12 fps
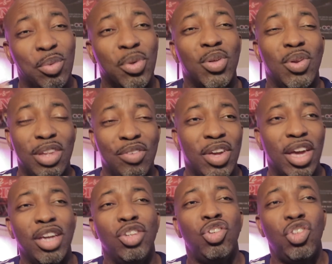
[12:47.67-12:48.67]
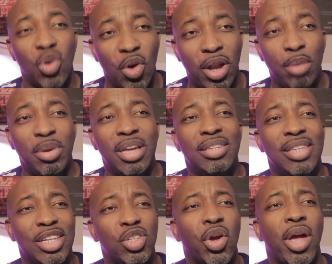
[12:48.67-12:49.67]
Olivia and Jordan because
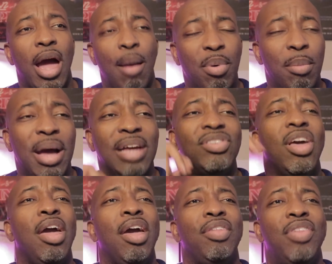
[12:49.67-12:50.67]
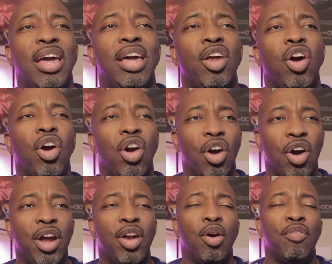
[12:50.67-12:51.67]
that's her compromise that
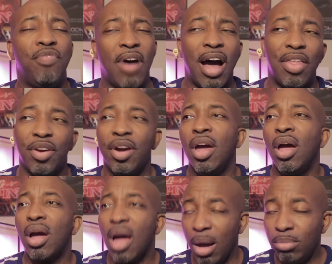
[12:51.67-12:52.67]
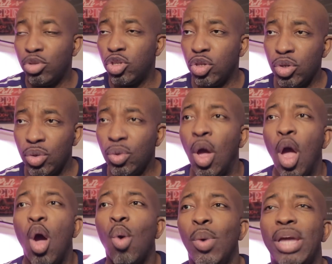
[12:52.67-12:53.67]
her and her father come to
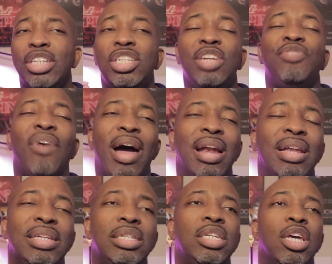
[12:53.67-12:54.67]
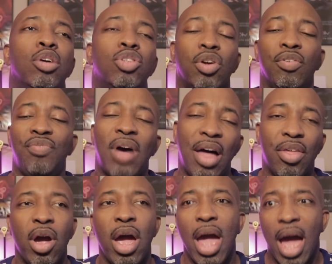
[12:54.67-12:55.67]
when she finally tells her
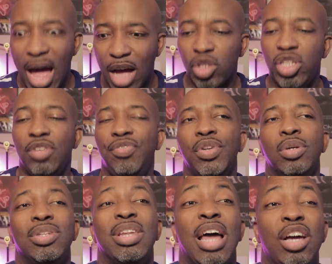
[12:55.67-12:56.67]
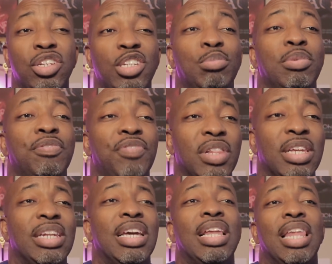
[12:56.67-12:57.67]
father how she feels and how she's been
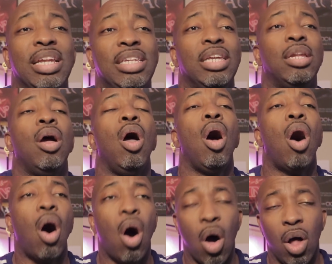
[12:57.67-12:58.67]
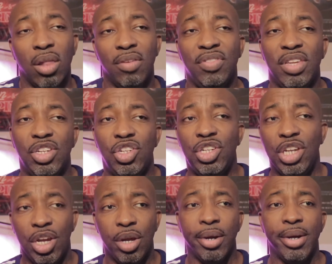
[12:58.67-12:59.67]
feeling neglected all of these
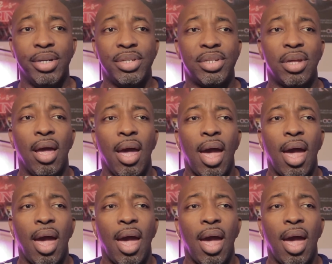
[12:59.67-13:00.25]
years.